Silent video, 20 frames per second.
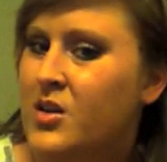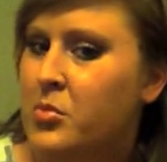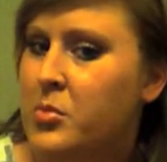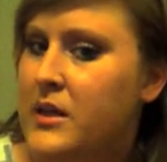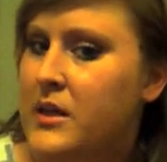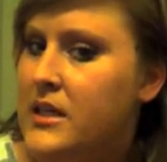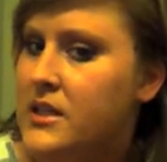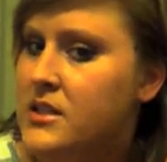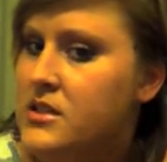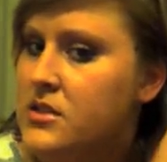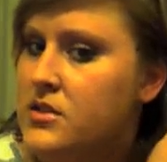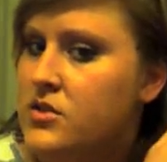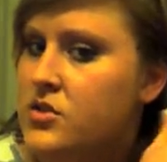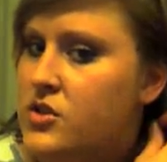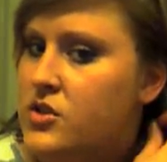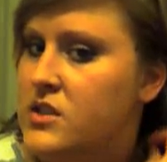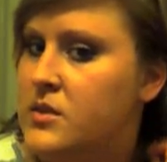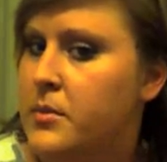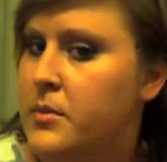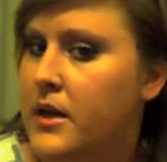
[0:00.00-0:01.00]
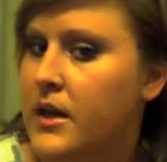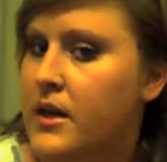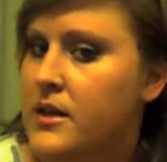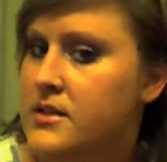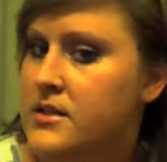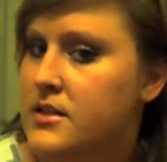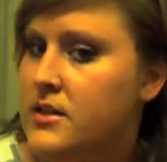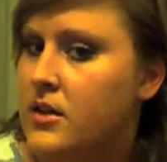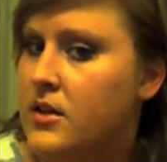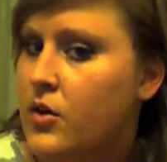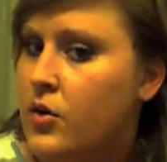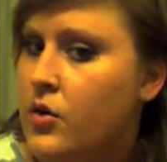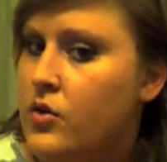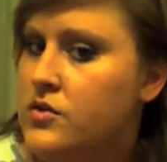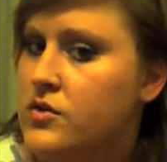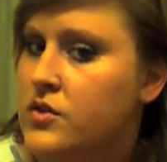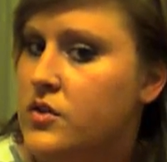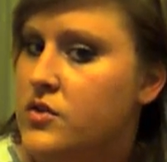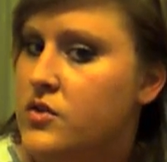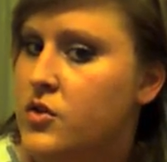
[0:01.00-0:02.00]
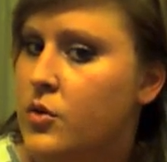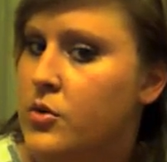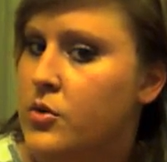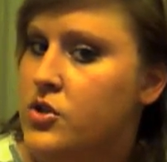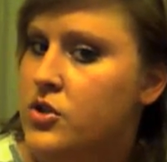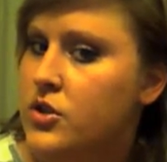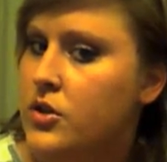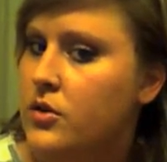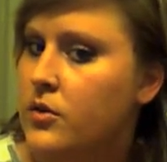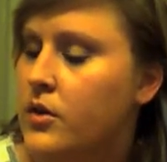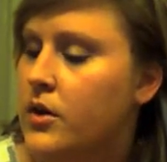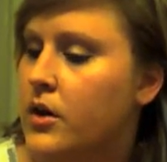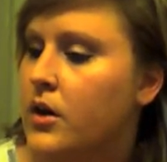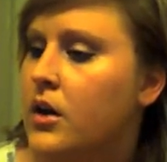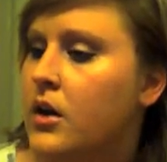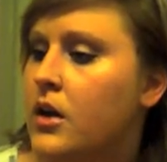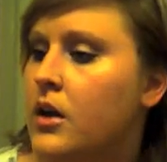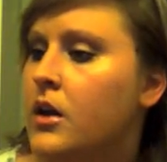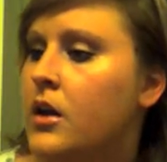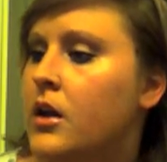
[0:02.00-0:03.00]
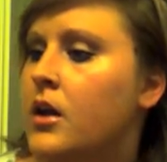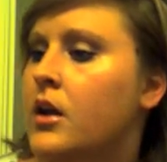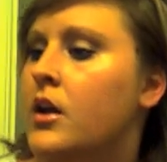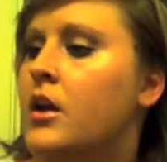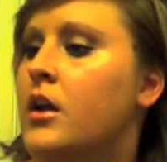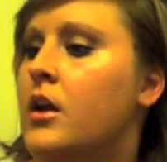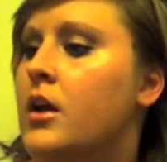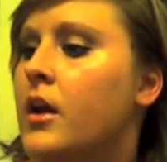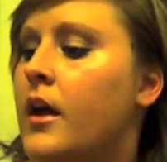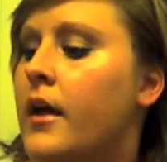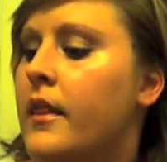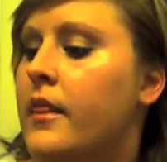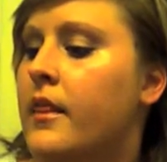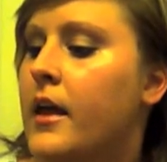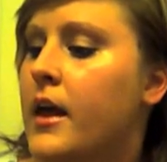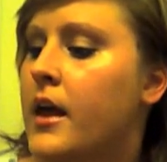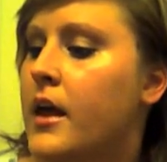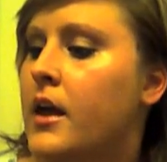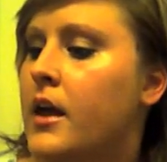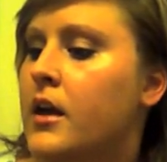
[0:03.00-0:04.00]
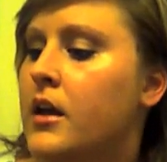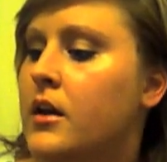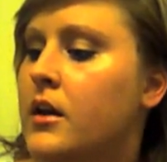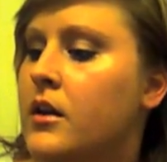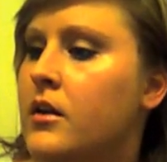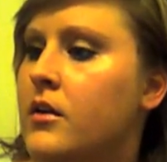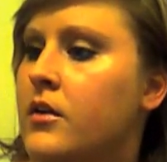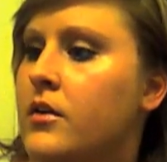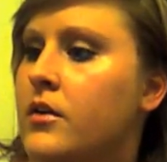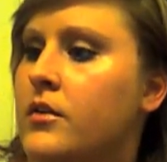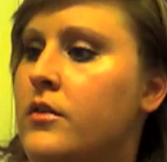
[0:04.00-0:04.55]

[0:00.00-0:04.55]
piece just because the curls look so much cuter. And then